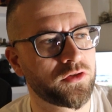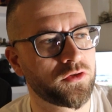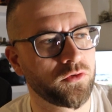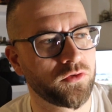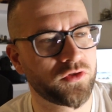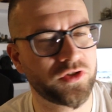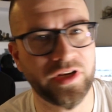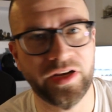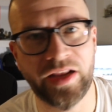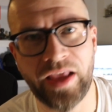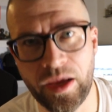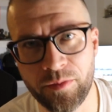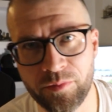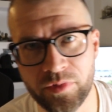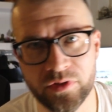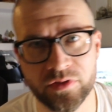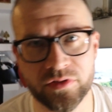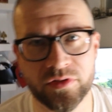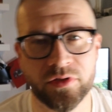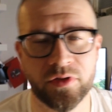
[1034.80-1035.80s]
to
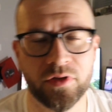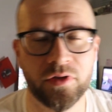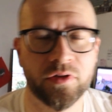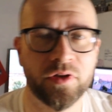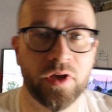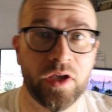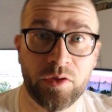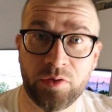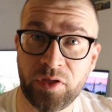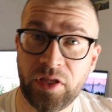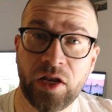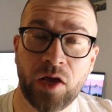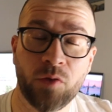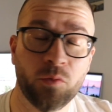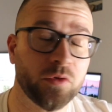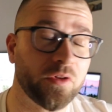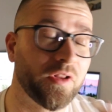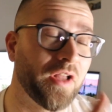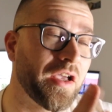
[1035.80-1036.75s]
Chelyabinsk, and I would